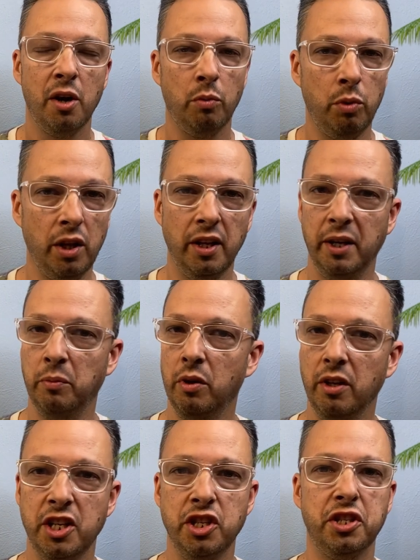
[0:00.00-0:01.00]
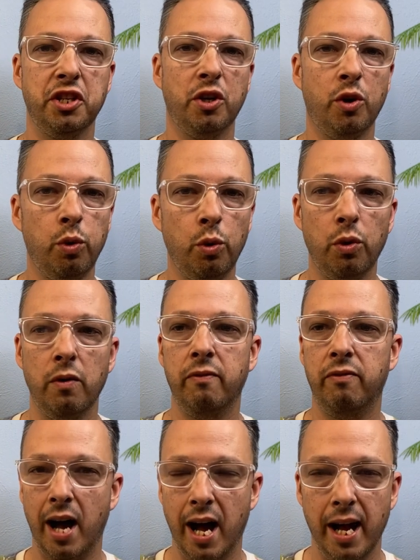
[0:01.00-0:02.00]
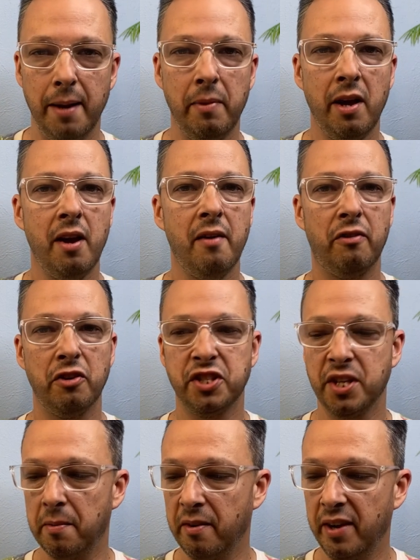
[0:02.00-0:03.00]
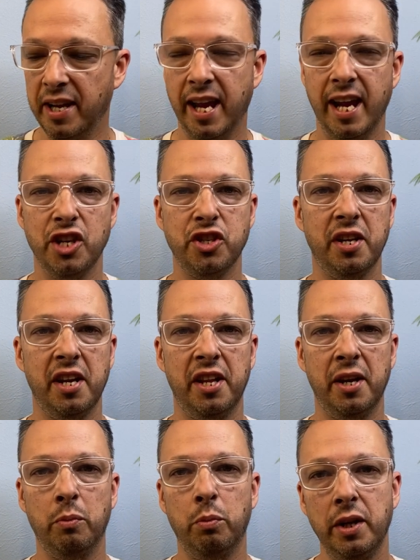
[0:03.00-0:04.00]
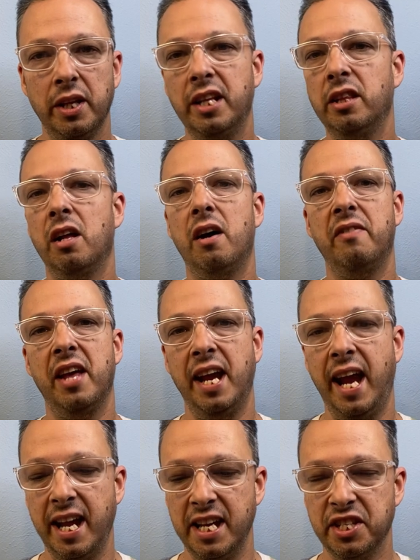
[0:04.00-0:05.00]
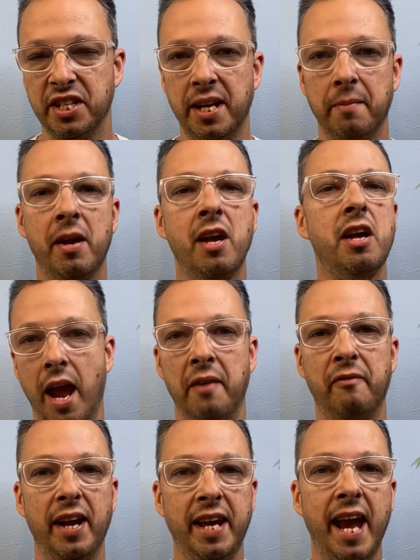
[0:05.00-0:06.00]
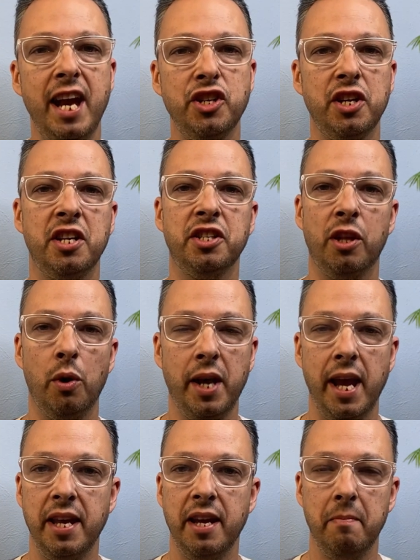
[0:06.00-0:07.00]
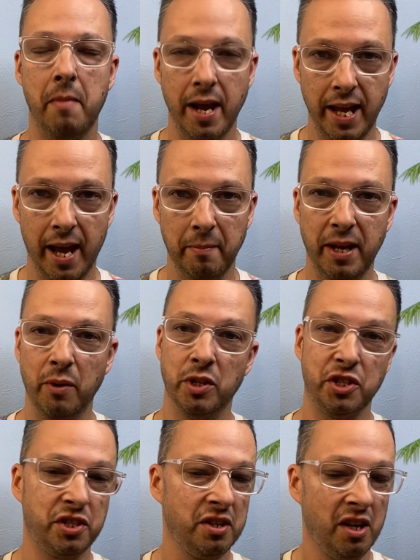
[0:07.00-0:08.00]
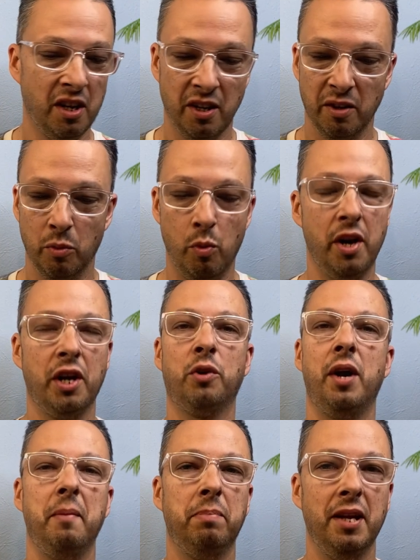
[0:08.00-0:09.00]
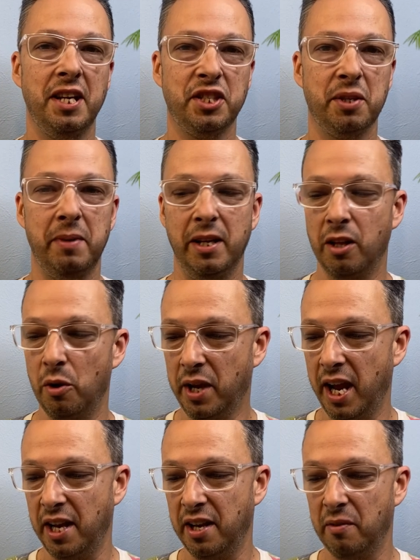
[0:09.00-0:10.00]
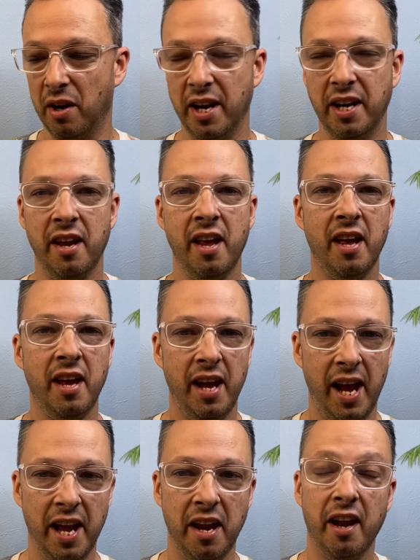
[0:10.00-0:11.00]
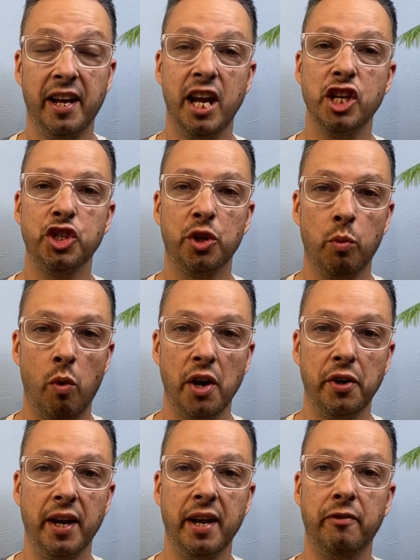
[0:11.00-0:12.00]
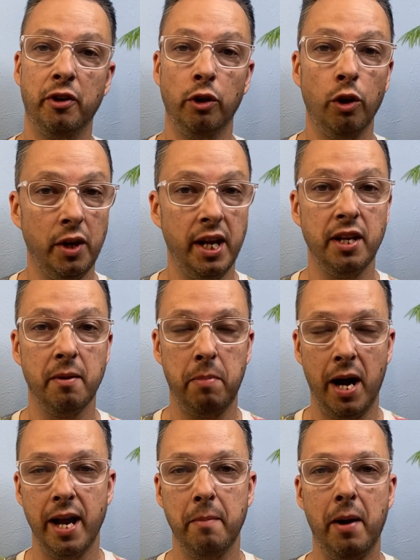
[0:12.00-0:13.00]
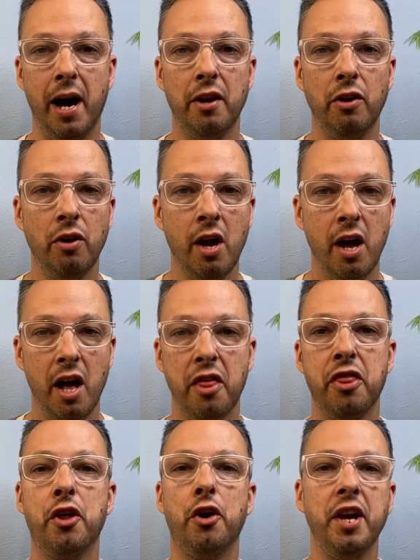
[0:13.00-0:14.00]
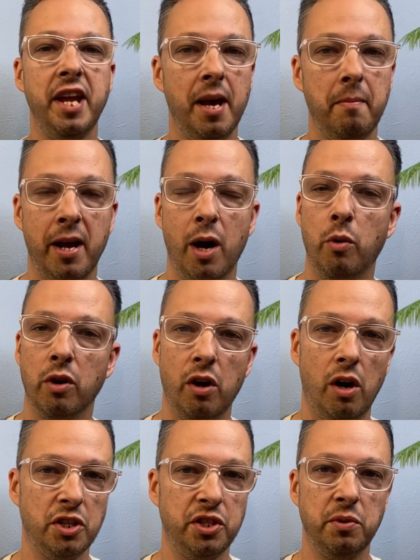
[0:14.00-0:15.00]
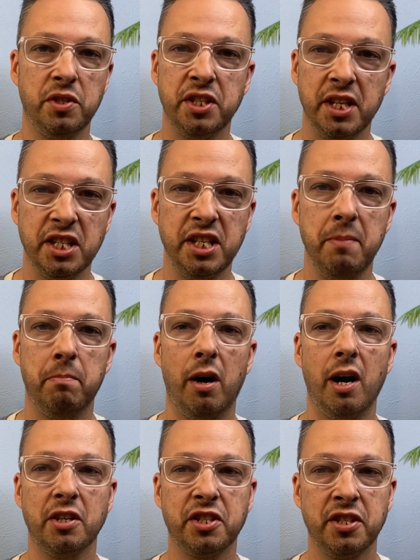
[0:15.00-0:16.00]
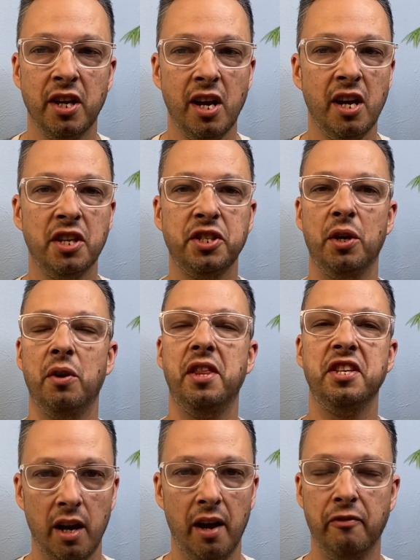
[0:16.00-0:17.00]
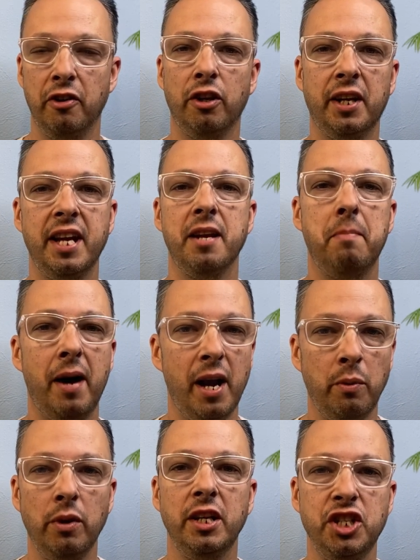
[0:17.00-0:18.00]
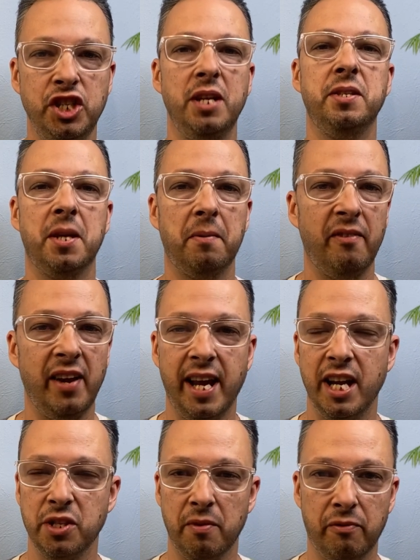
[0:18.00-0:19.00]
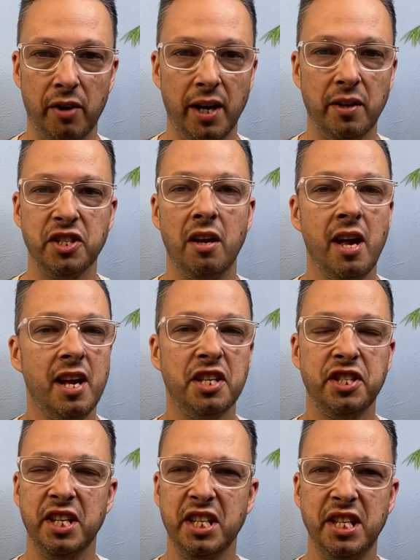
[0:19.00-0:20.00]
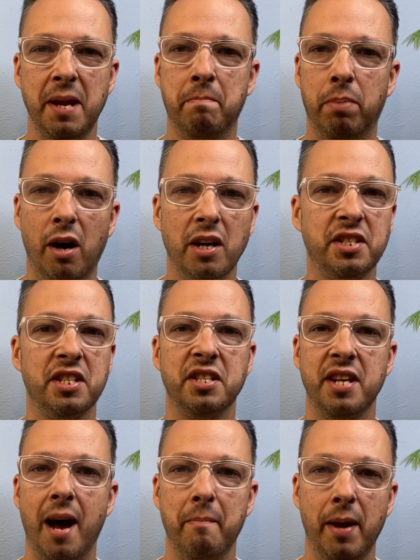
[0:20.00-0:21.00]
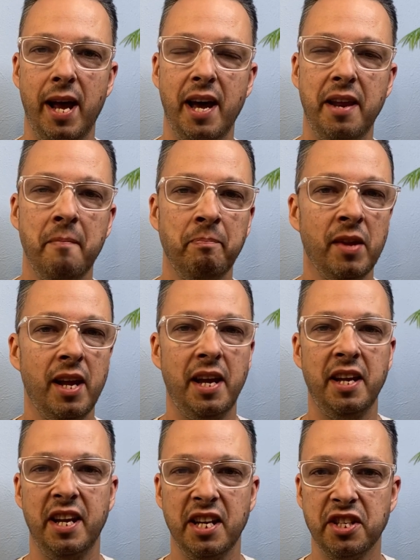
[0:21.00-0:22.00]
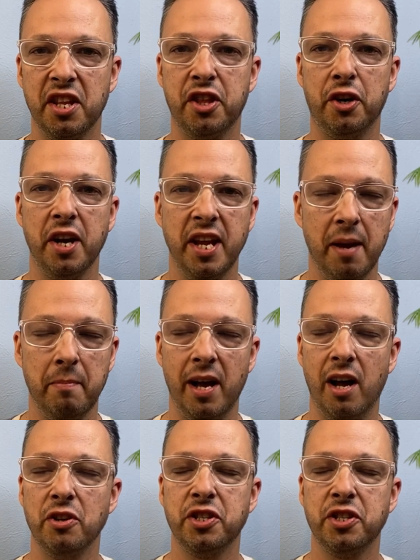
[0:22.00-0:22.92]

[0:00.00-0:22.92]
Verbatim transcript: Really, really just a cool vibe for summer vacation, and they really love that 80s theme. And Vacation is located in Miami, which what a great place to be located, right? And in case you're wondering, if you're looking to buy a bottle, a 30 ml will cost you 60 bucks. So uh, if you're looking to buy a really cheap summer vacation fragrance, 60 bucks is not bad, and it is a 30 ml.